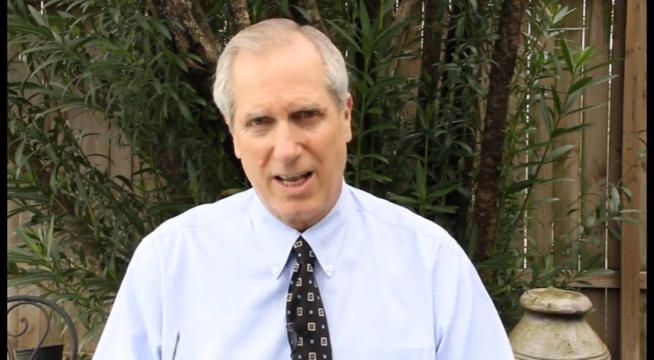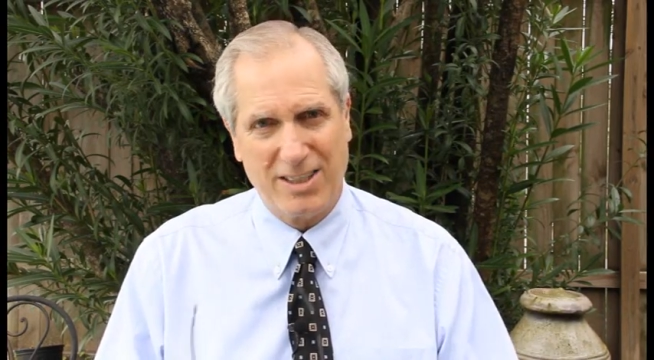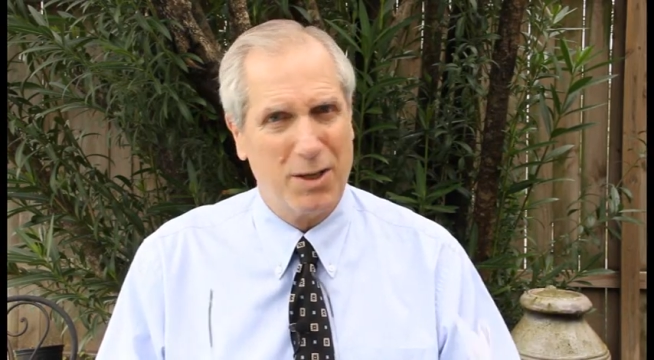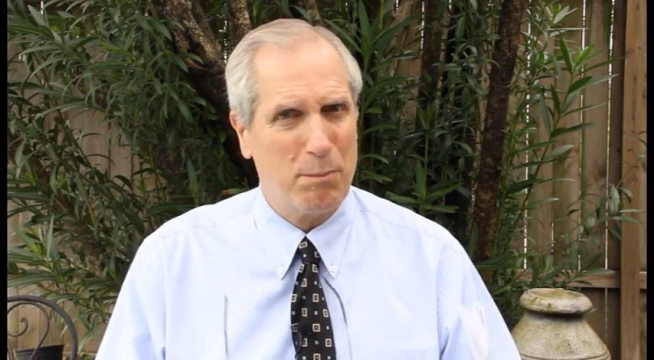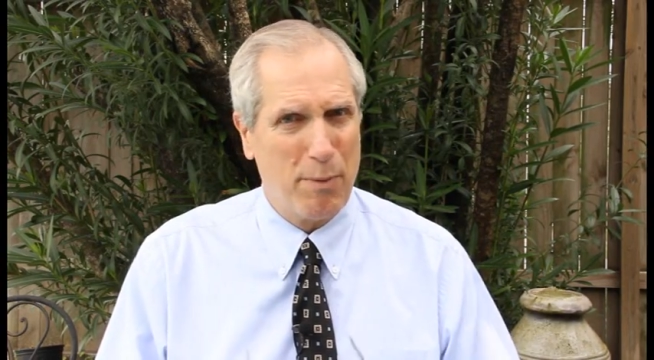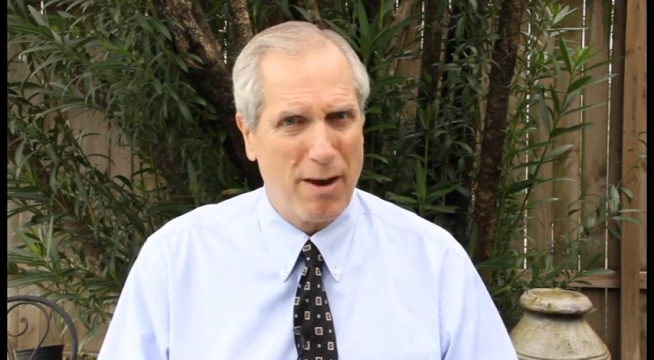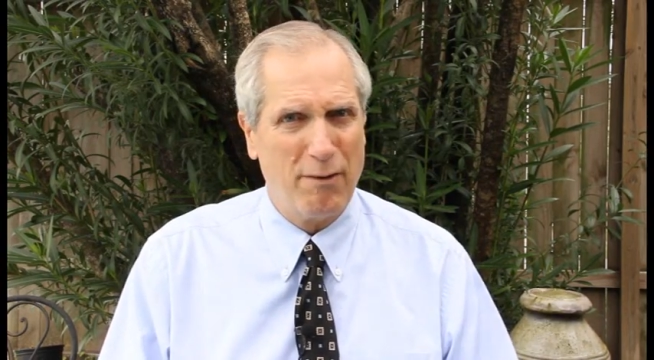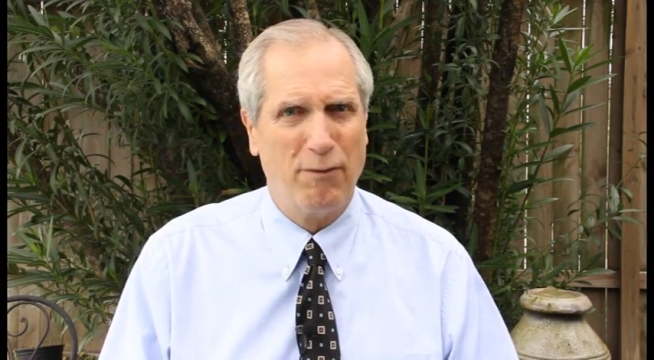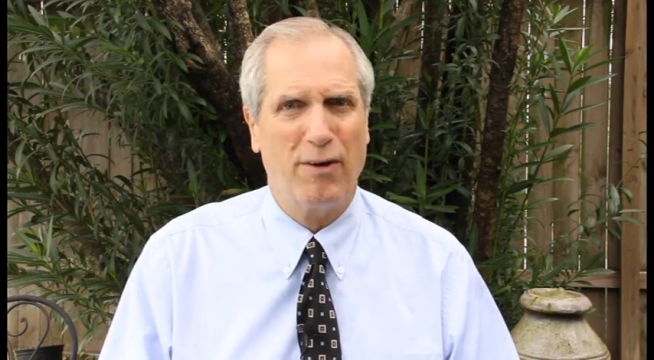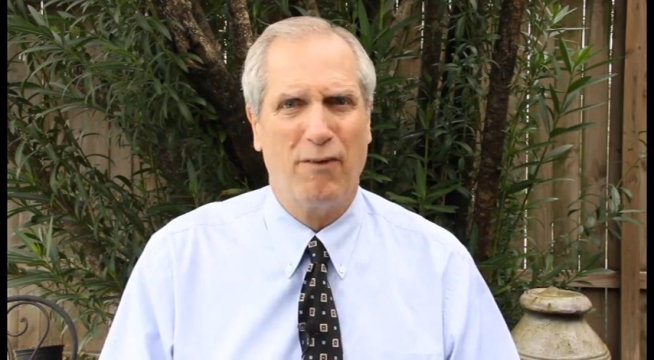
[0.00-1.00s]
That's the
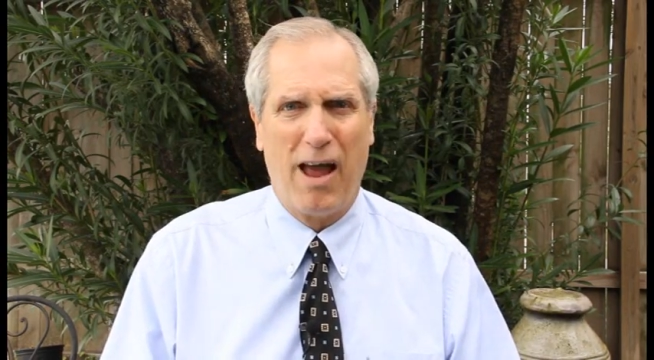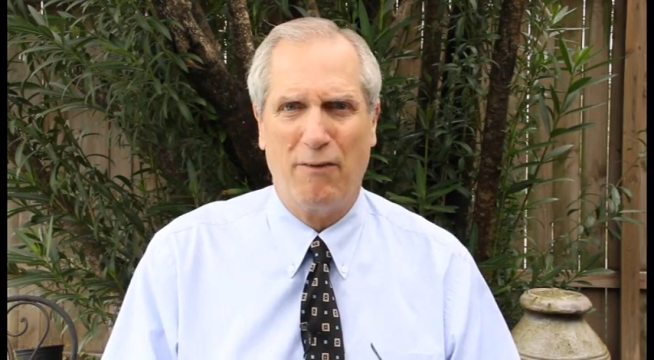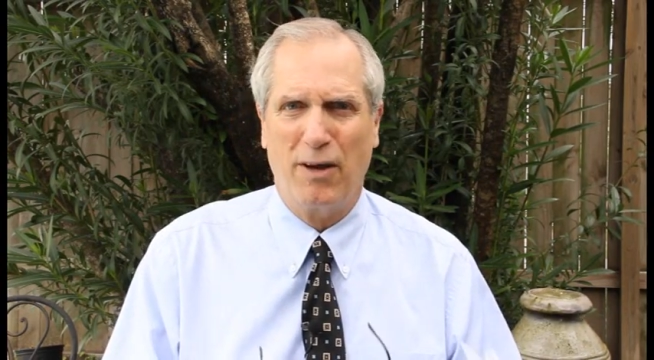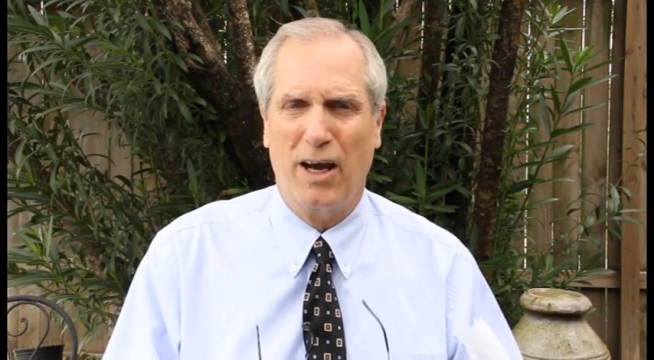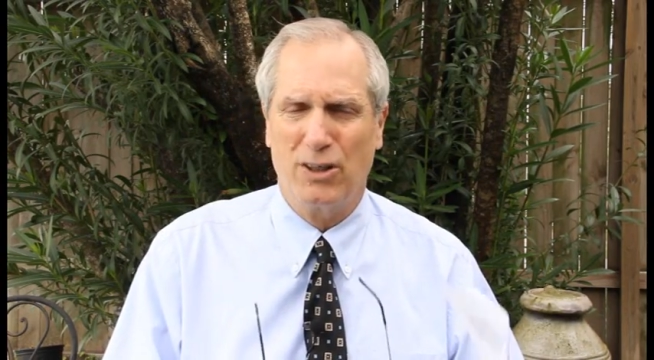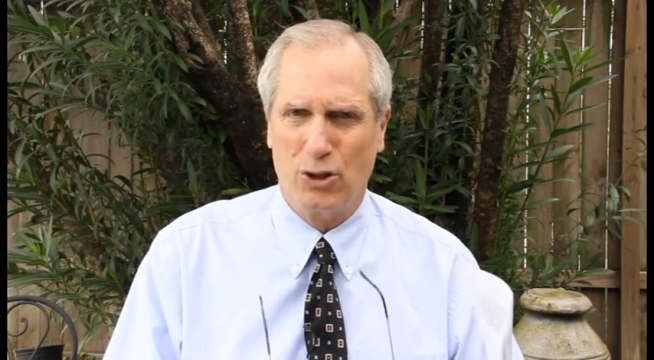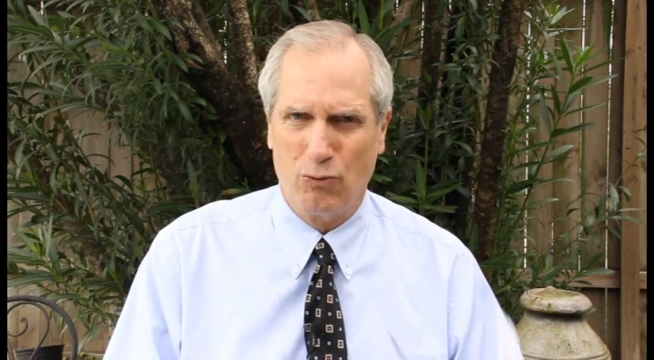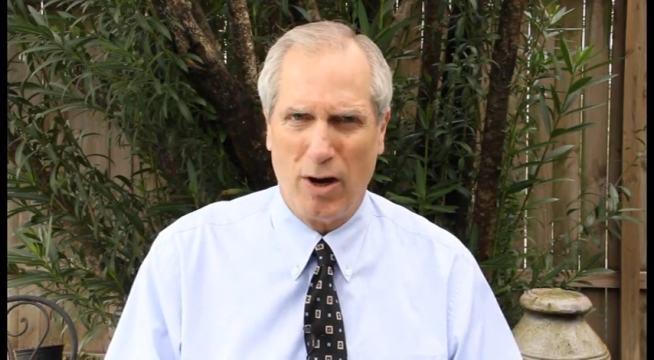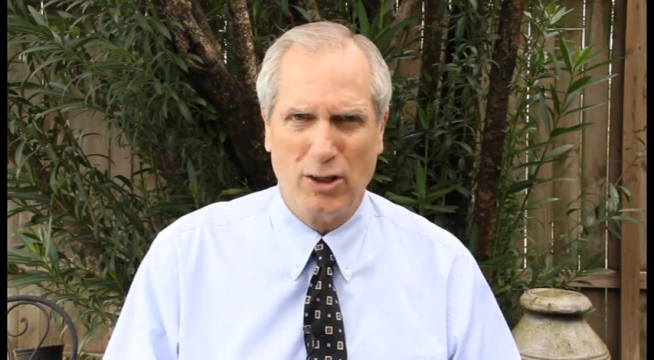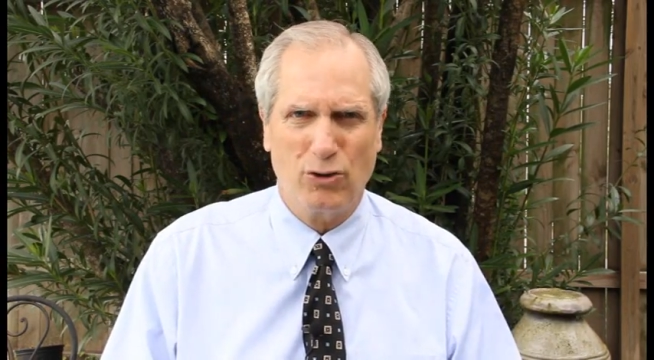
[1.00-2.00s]
benefit of having a
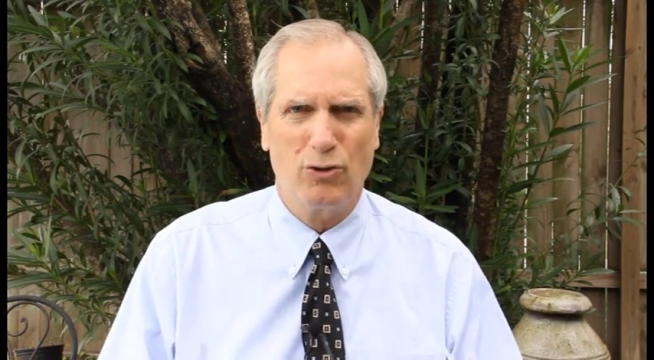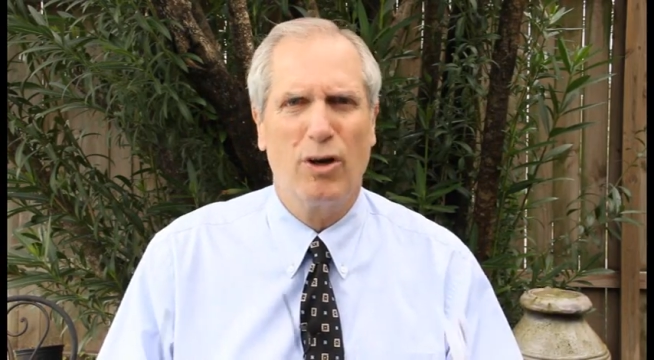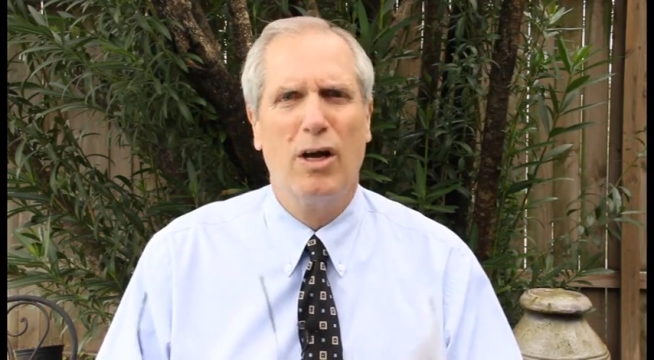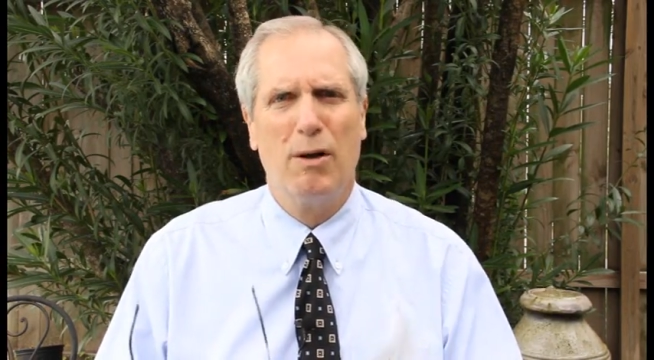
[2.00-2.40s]
structured